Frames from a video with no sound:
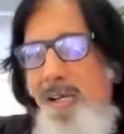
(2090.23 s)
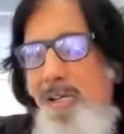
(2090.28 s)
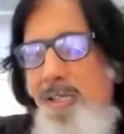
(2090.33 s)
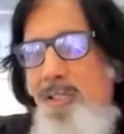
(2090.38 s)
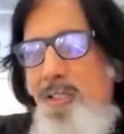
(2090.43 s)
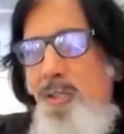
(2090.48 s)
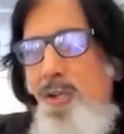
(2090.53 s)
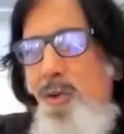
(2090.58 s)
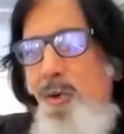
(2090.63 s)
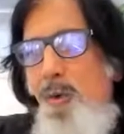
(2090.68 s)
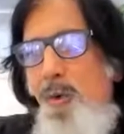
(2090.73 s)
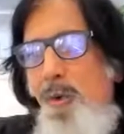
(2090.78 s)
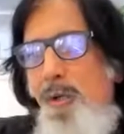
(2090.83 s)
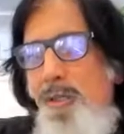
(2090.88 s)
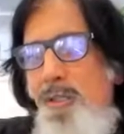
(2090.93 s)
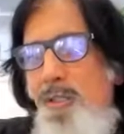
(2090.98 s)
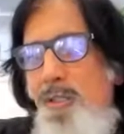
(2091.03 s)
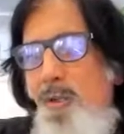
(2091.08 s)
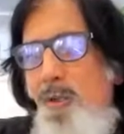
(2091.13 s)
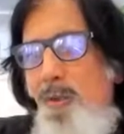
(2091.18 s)

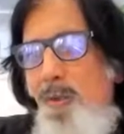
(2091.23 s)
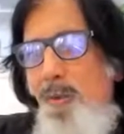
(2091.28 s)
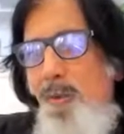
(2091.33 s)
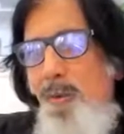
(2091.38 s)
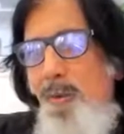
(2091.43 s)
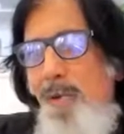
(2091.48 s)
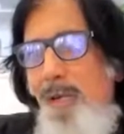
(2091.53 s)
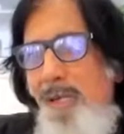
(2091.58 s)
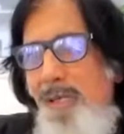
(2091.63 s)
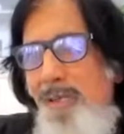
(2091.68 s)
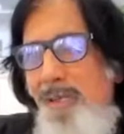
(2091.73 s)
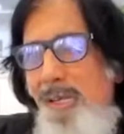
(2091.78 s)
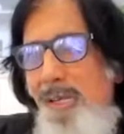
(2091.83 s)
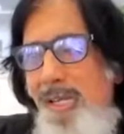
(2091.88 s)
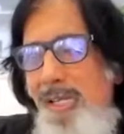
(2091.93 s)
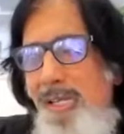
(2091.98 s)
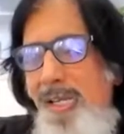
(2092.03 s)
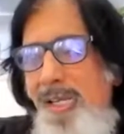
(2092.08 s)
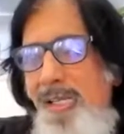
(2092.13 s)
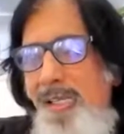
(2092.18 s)
So
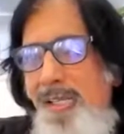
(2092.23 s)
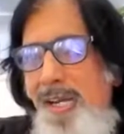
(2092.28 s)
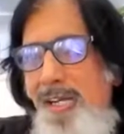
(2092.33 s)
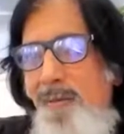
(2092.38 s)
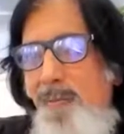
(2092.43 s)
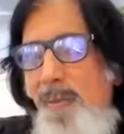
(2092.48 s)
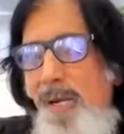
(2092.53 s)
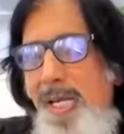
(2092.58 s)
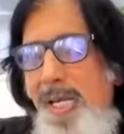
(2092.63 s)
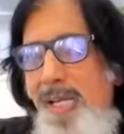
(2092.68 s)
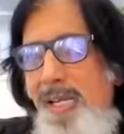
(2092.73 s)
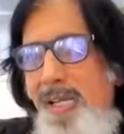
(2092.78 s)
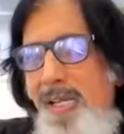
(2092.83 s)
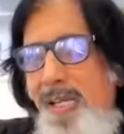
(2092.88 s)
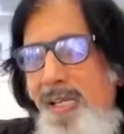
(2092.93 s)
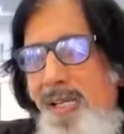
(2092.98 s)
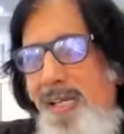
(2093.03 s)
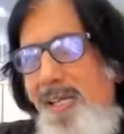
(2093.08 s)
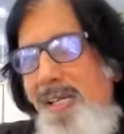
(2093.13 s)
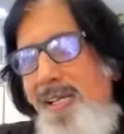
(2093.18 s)
taking that
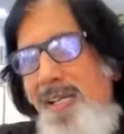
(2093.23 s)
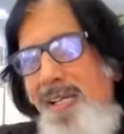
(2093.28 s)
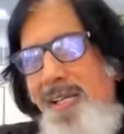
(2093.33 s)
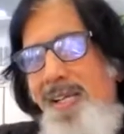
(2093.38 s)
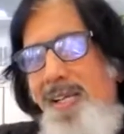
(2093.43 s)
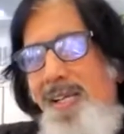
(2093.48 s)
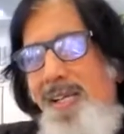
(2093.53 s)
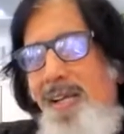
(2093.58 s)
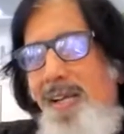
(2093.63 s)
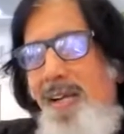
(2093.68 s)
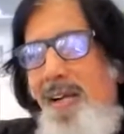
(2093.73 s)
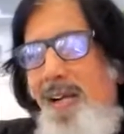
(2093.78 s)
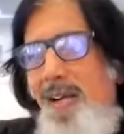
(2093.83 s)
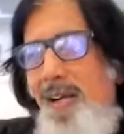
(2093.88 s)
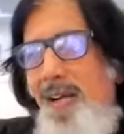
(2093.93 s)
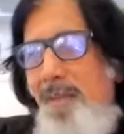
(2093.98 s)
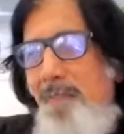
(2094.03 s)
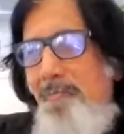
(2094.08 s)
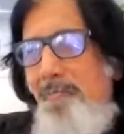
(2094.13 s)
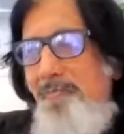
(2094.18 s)
break
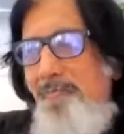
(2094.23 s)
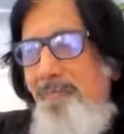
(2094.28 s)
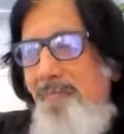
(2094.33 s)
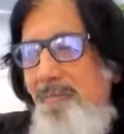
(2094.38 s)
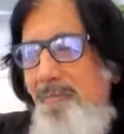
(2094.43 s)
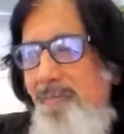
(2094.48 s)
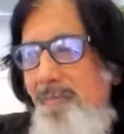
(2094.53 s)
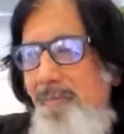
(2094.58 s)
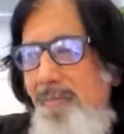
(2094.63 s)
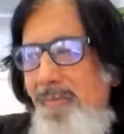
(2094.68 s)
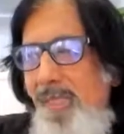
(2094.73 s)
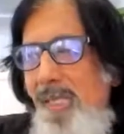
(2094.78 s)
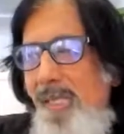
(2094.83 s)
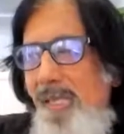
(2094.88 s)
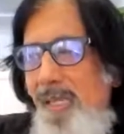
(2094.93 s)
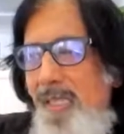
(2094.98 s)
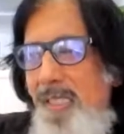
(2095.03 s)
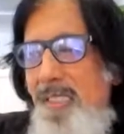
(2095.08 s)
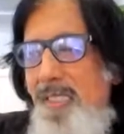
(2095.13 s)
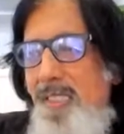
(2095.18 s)
um,
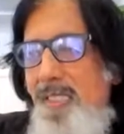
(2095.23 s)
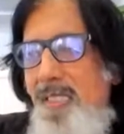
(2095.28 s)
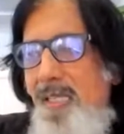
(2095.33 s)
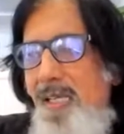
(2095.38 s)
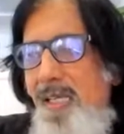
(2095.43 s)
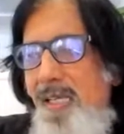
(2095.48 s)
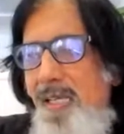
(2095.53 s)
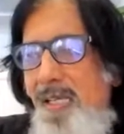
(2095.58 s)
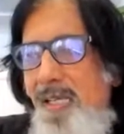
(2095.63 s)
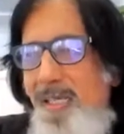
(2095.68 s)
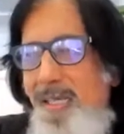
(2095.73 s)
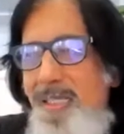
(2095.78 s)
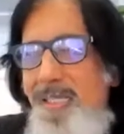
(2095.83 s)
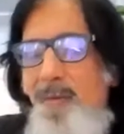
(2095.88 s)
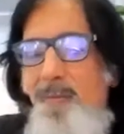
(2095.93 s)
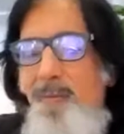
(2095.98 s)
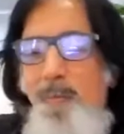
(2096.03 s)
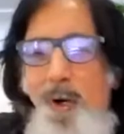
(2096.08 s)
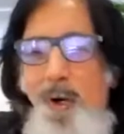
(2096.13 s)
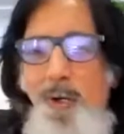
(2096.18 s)
is
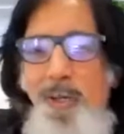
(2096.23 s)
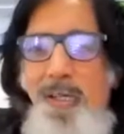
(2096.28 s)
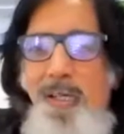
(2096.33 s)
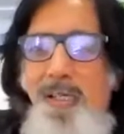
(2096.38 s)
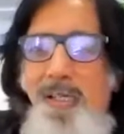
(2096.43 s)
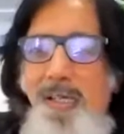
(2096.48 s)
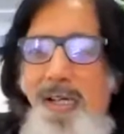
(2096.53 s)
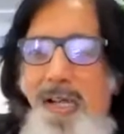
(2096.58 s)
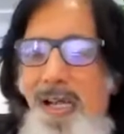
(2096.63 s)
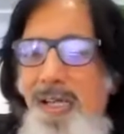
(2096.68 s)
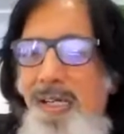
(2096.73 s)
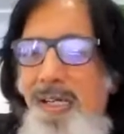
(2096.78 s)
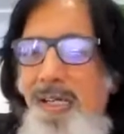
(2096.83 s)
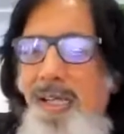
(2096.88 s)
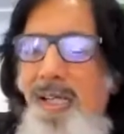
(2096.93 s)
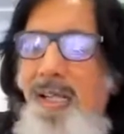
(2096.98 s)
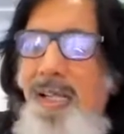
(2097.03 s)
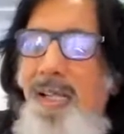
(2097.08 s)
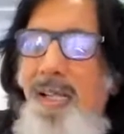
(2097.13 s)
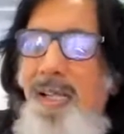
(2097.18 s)
important,
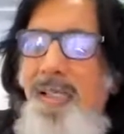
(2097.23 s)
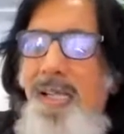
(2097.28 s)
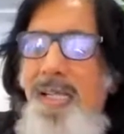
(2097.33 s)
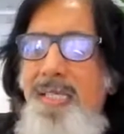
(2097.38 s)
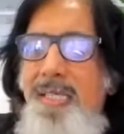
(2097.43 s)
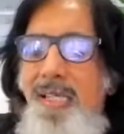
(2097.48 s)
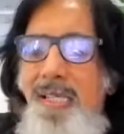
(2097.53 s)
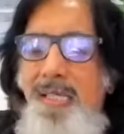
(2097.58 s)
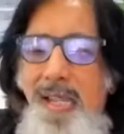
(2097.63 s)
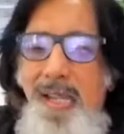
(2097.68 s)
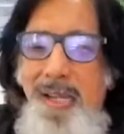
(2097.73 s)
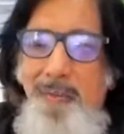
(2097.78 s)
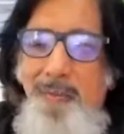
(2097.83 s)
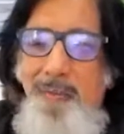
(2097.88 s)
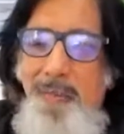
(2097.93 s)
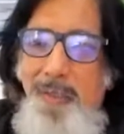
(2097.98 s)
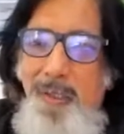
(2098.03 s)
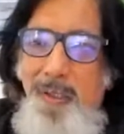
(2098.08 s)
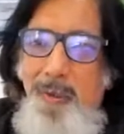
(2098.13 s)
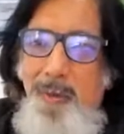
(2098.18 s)
and that's the
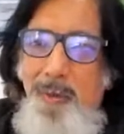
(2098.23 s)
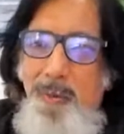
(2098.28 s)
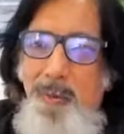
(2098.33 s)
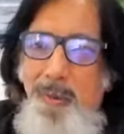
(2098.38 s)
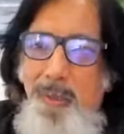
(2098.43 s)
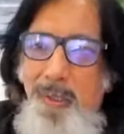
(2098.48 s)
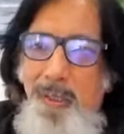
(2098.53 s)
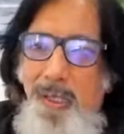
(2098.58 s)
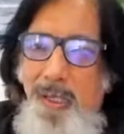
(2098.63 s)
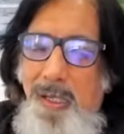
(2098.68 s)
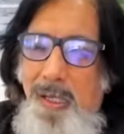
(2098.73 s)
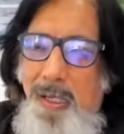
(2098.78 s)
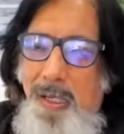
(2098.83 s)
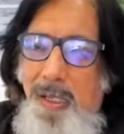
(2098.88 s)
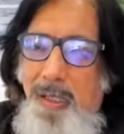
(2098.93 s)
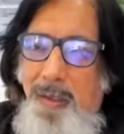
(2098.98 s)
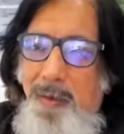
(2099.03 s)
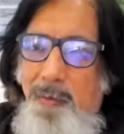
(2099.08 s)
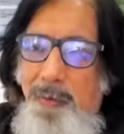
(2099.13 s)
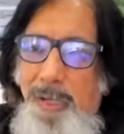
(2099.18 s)
time you
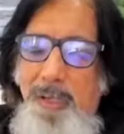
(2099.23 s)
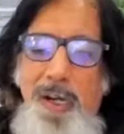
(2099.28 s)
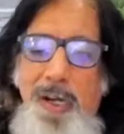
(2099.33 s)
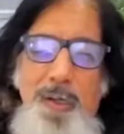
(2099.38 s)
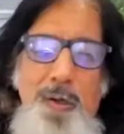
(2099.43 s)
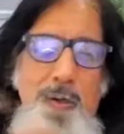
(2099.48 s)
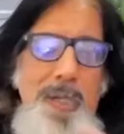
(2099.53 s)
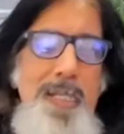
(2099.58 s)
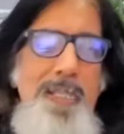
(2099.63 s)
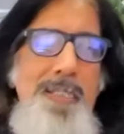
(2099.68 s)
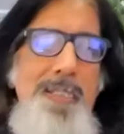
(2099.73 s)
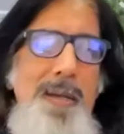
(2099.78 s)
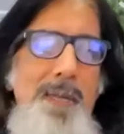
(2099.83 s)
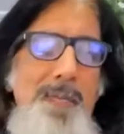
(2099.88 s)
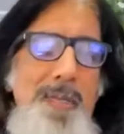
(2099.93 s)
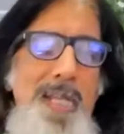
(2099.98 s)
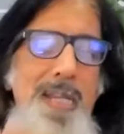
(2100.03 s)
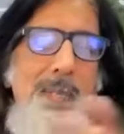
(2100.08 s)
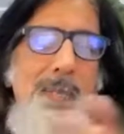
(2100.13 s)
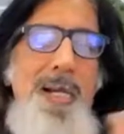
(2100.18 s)
when you are doing
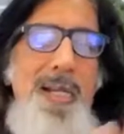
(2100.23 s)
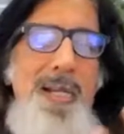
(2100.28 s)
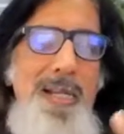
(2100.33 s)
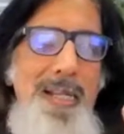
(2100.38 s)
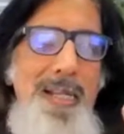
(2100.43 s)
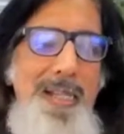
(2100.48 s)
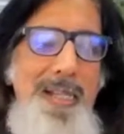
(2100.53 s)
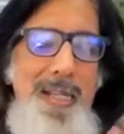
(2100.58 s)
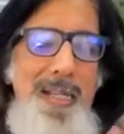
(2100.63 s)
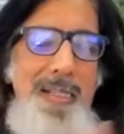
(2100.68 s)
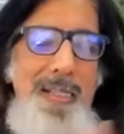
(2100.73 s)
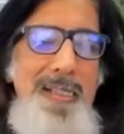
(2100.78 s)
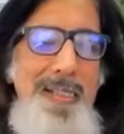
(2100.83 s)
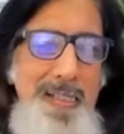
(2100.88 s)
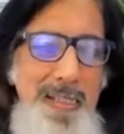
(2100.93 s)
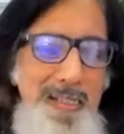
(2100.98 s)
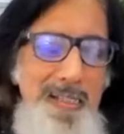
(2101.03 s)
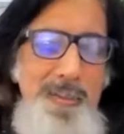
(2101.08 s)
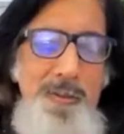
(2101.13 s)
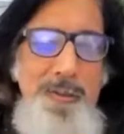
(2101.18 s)
something mundane like
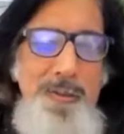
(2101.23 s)
this,